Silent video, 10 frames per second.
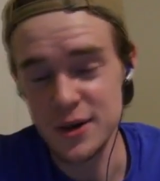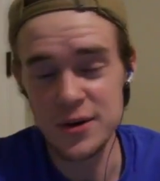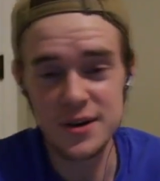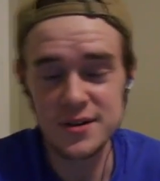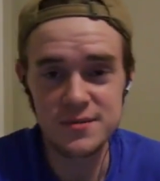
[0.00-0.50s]

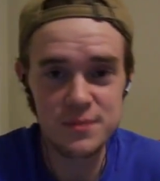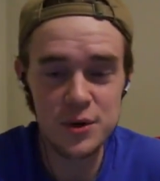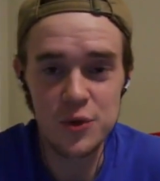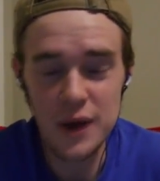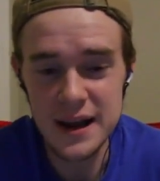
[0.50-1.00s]
Cody is
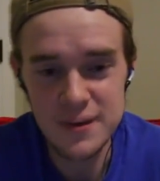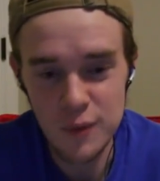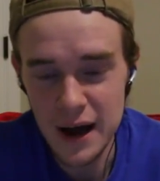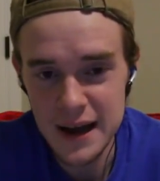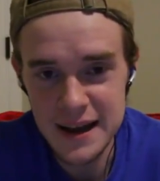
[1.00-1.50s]
great. And
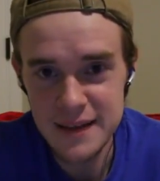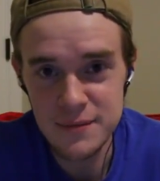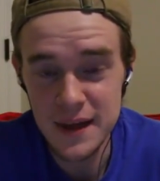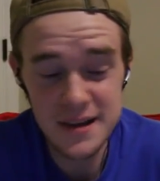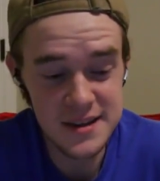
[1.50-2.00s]
Ryan,
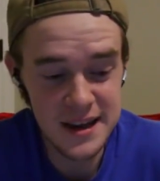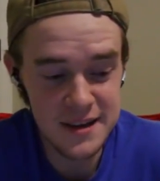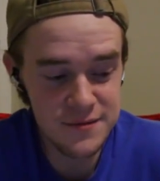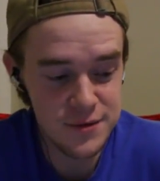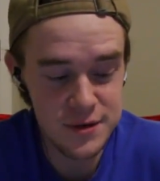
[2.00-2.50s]
thanks
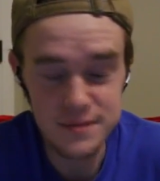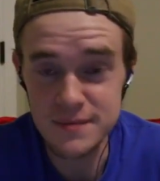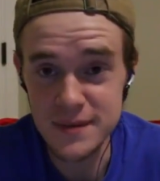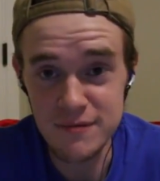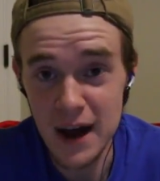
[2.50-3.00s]
again
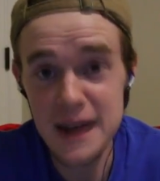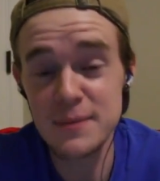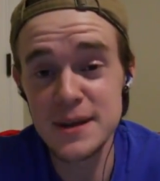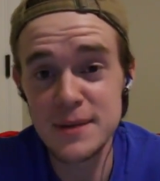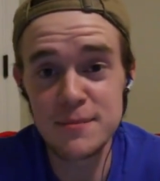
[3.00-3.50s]
for inviting
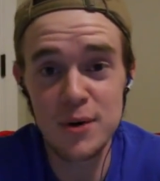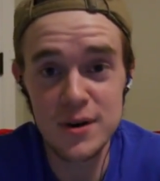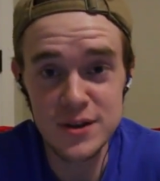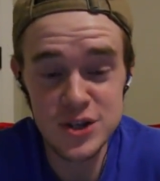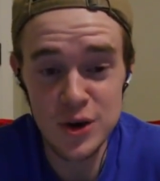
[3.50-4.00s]
me to be a
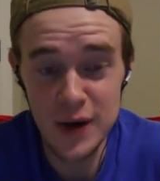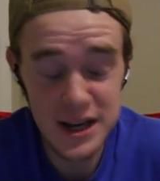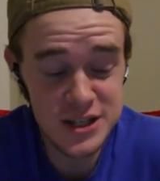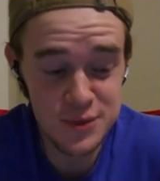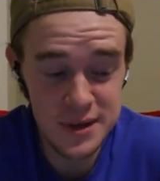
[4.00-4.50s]
part of the show. I
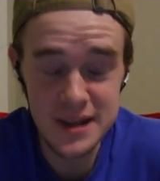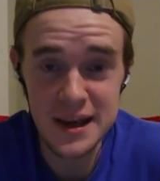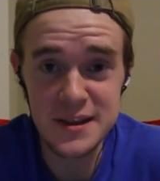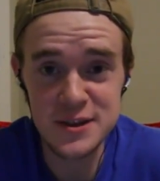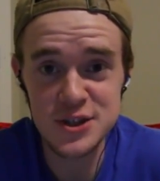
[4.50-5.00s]
actually really
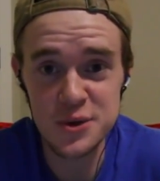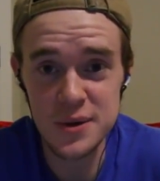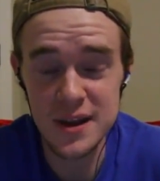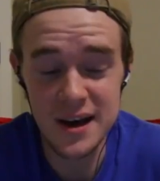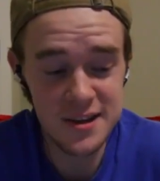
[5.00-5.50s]
like this show
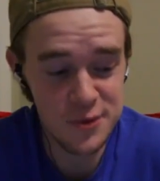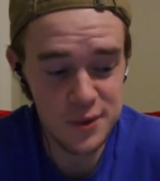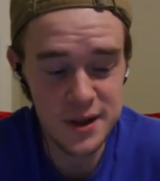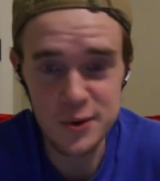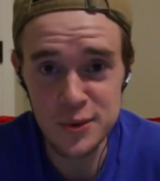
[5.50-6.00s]
a lot. It's a
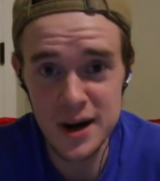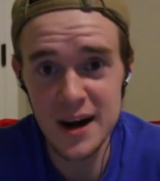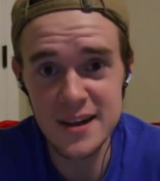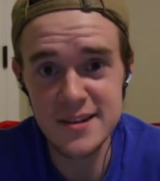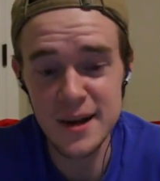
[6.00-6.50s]
really cool
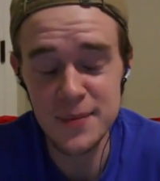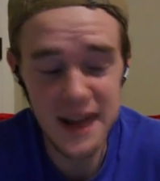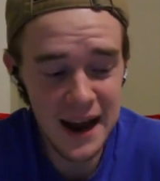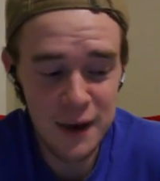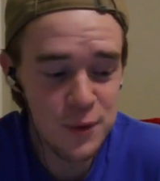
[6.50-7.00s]
concept. And
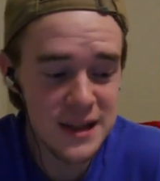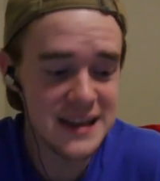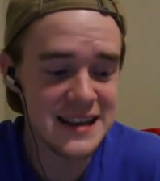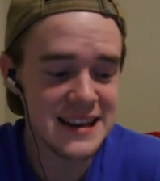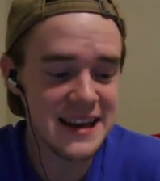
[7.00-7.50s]
I really
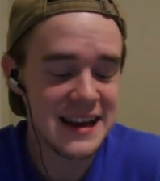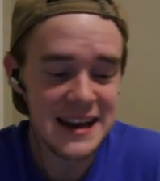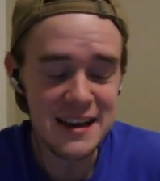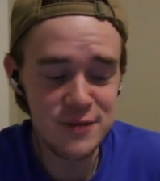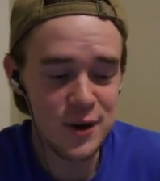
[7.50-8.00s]
didn't,
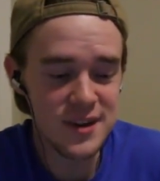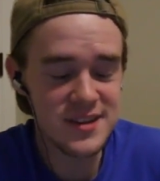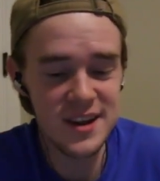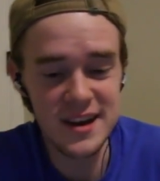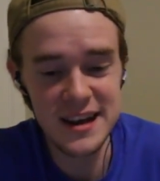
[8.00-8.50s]
even though I
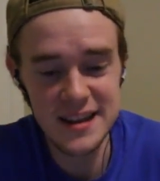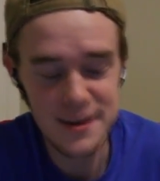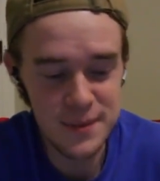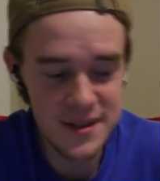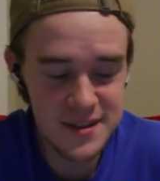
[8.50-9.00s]
studied,
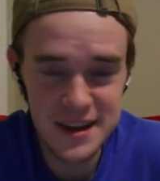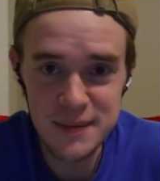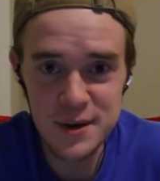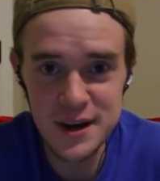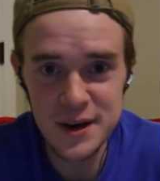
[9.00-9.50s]
I mean, this
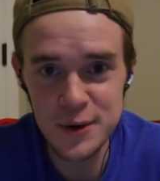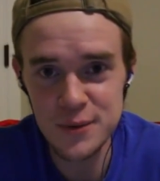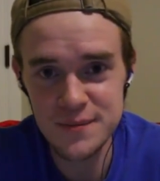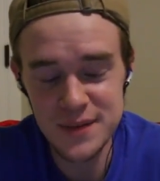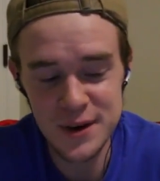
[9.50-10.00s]
game could
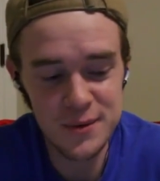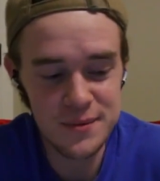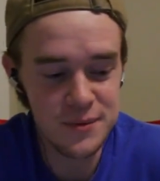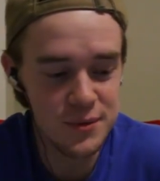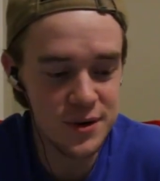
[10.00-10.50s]
go, you know,
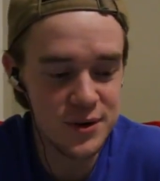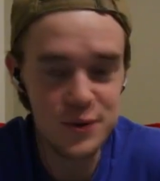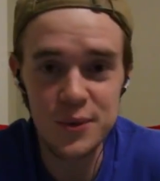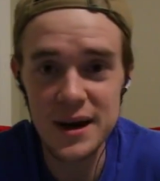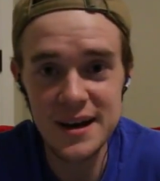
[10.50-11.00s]
one or
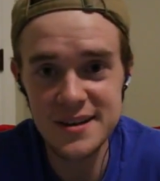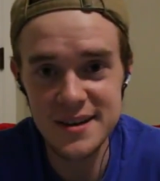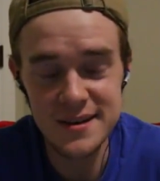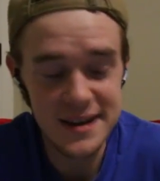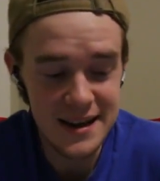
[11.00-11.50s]
two ways.
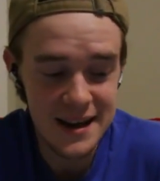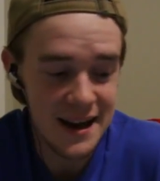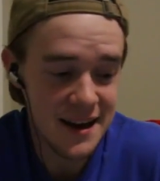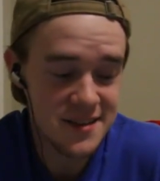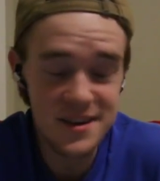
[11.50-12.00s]
And
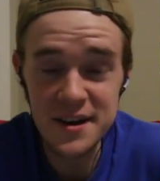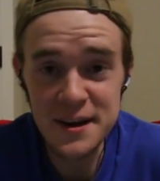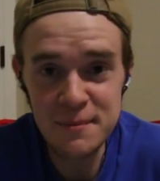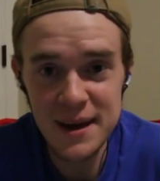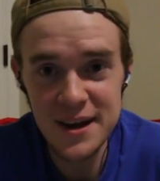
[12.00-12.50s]
I guess
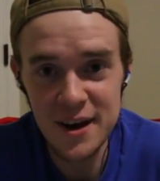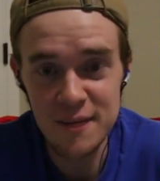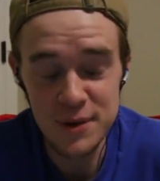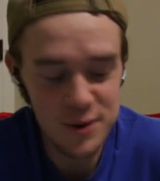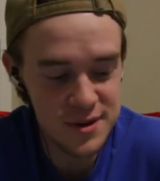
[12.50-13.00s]
studying paid
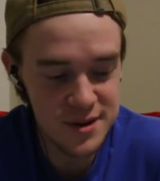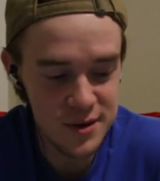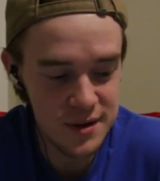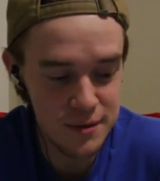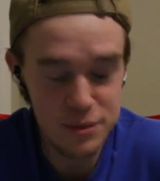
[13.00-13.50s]
off, but it was
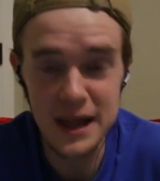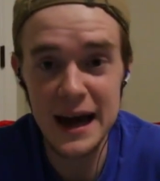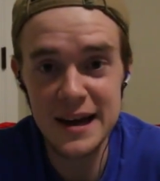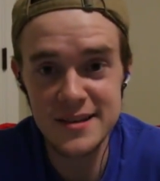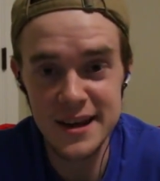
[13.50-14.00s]
still a
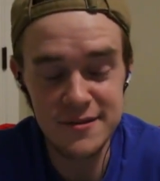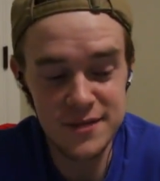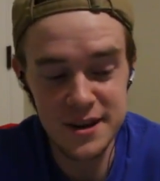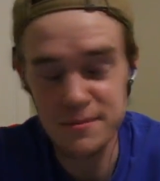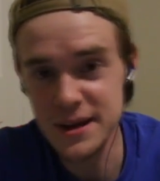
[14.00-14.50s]
blast. And I had
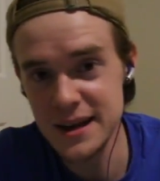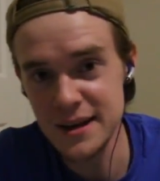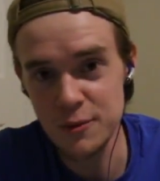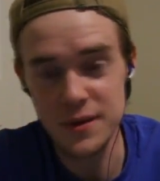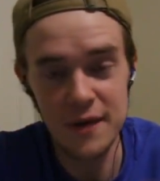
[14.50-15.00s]
fun
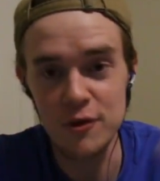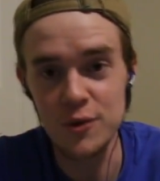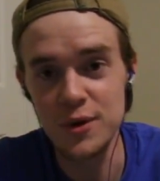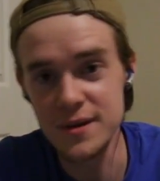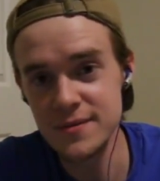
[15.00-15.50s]
competing with
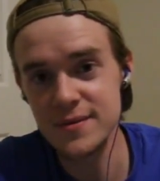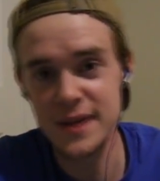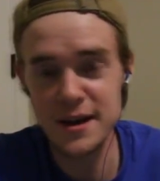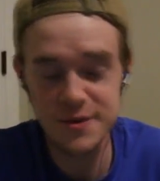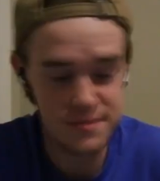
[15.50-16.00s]
everyone.
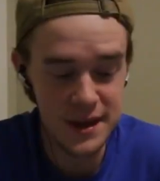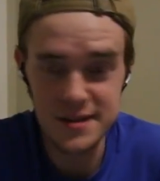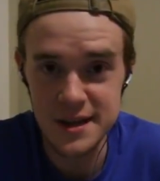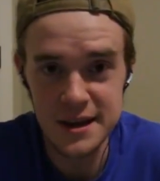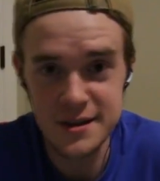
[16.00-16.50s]

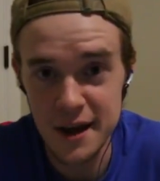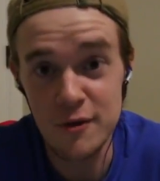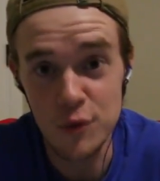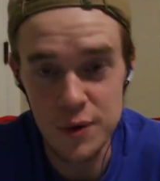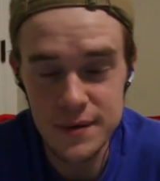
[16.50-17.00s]
Thanks again to
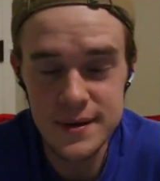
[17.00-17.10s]
everyone.